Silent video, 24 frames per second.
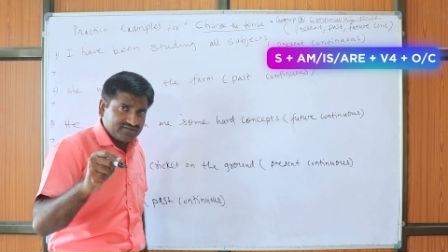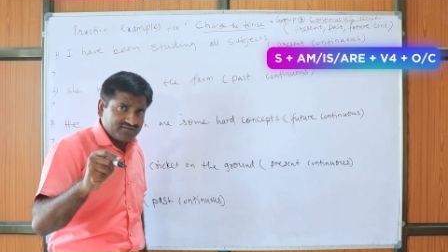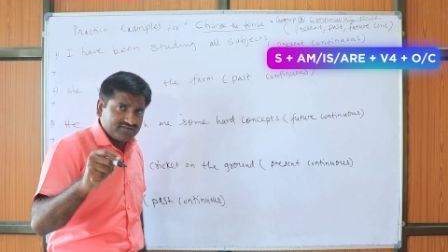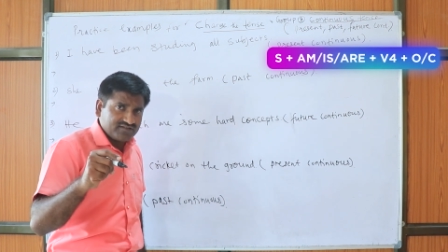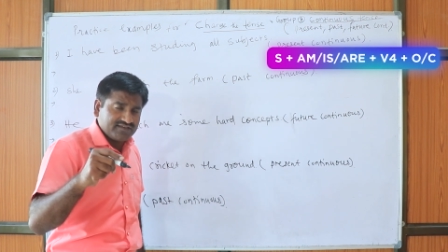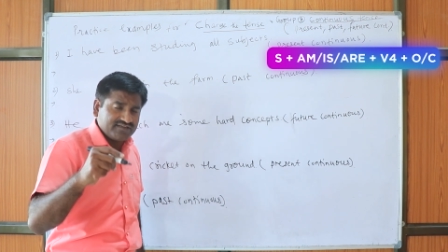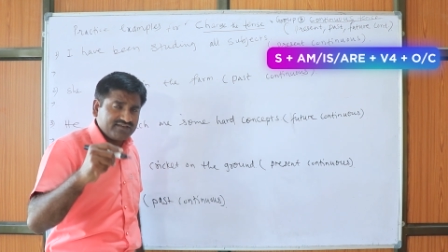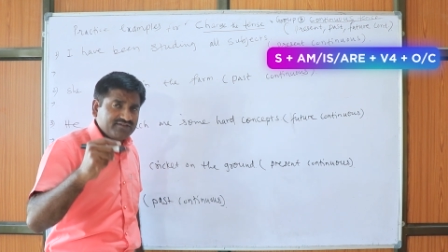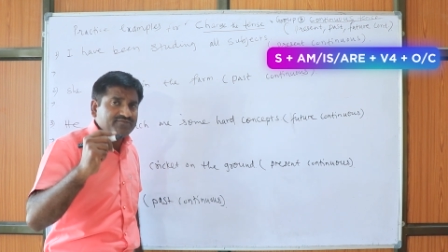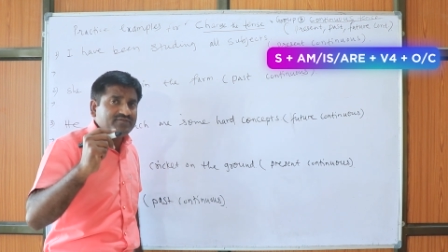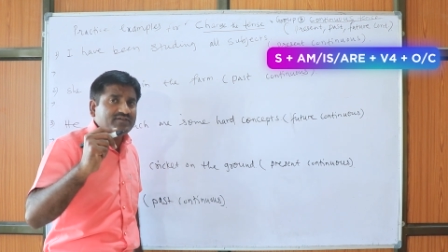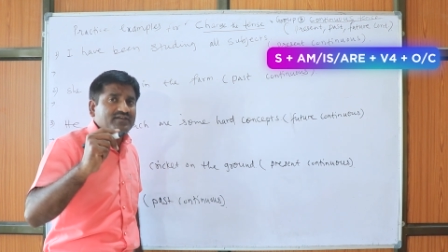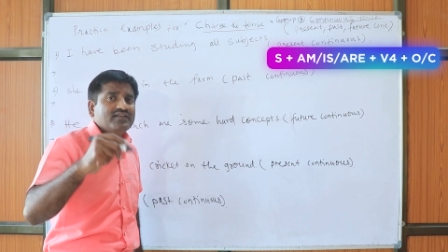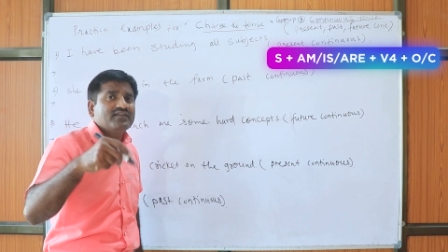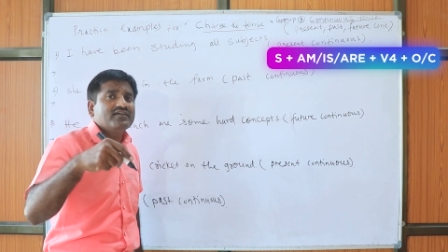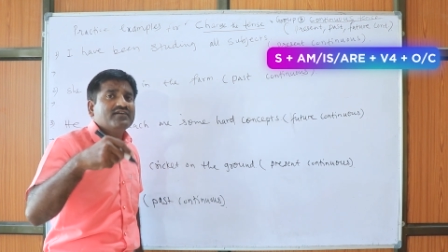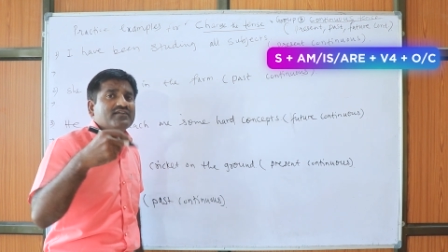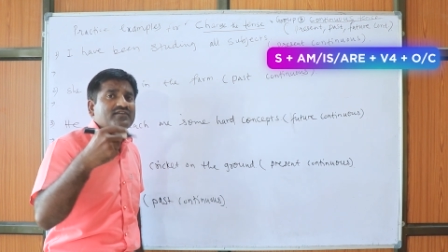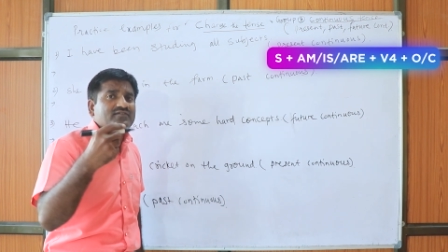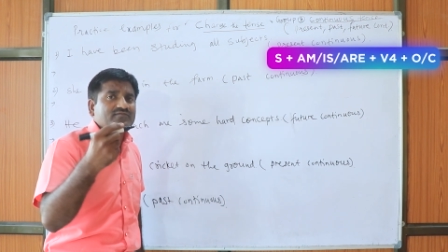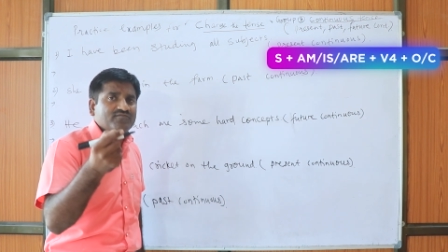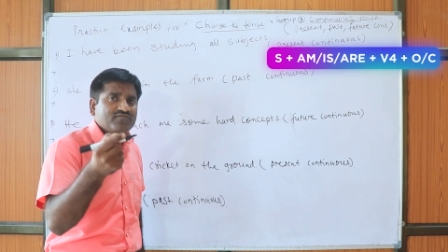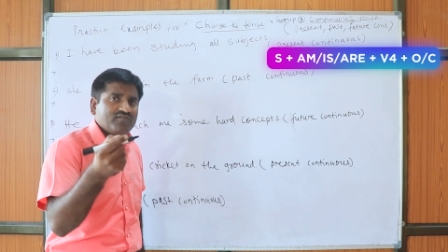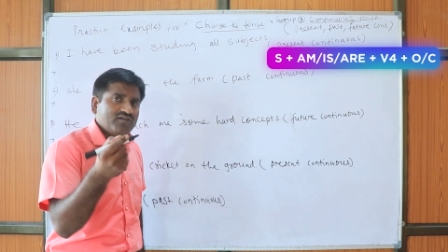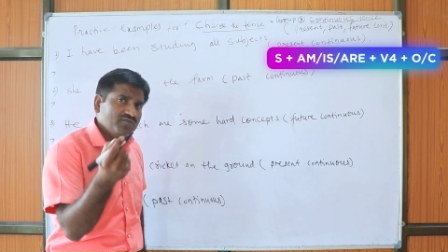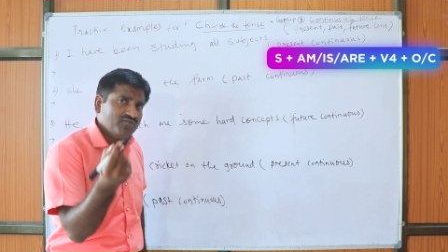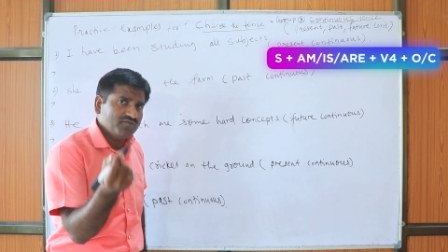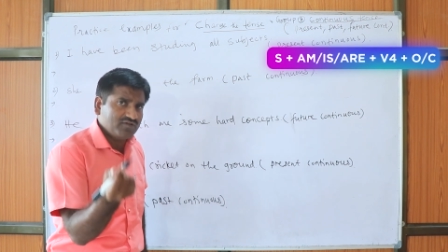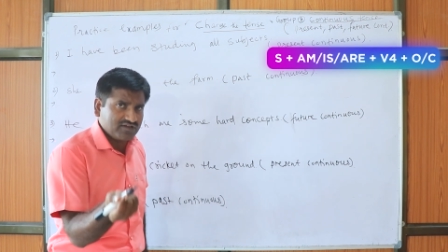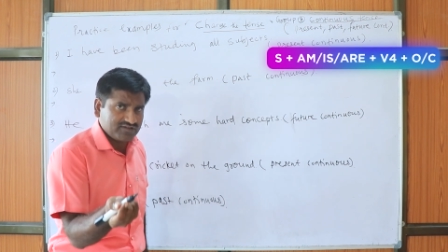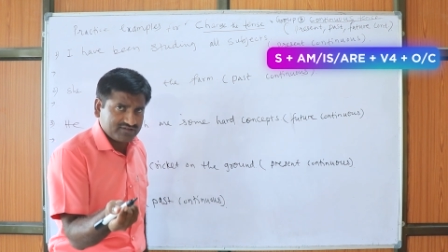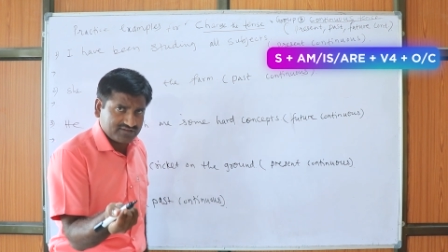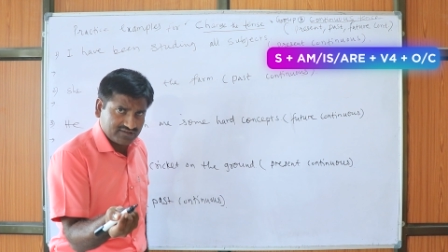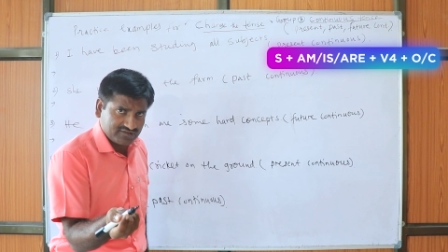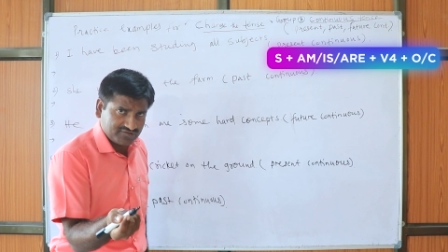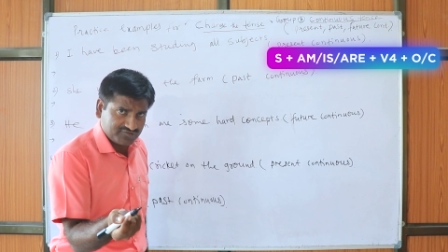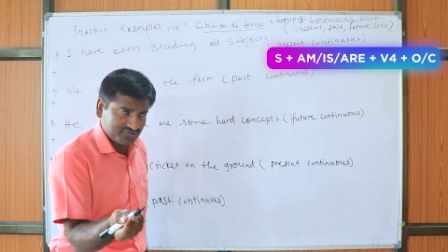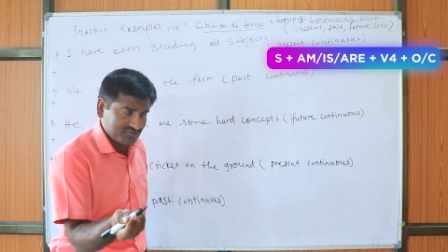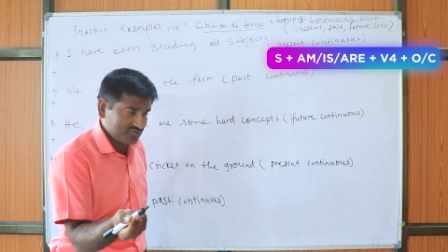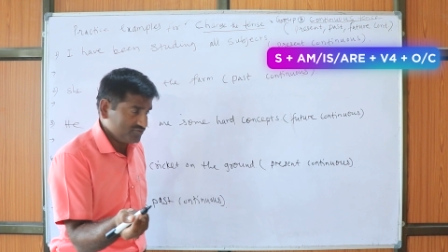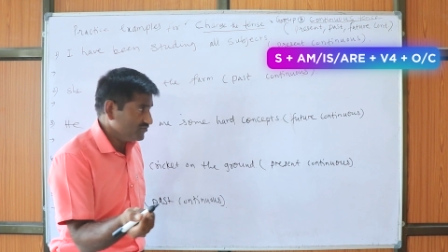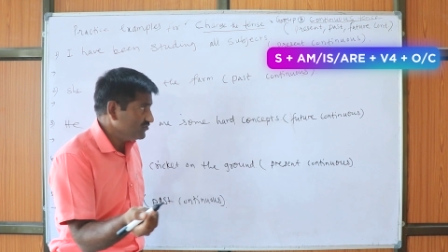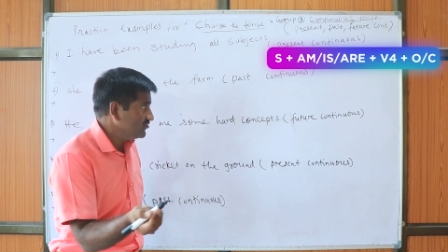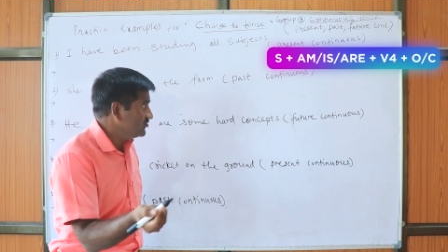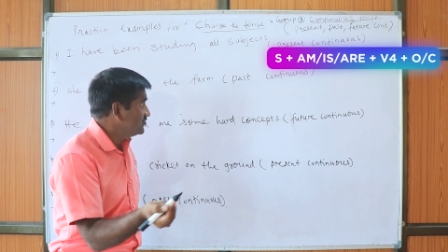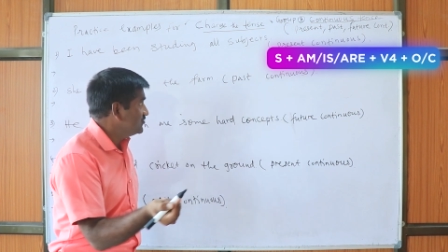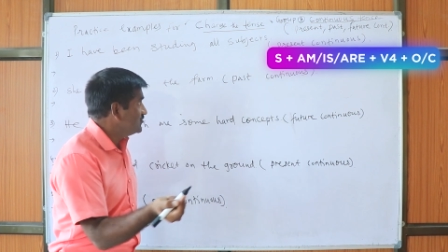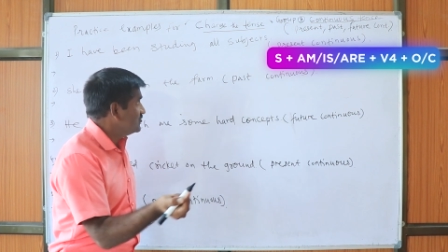then you will learn formulas also.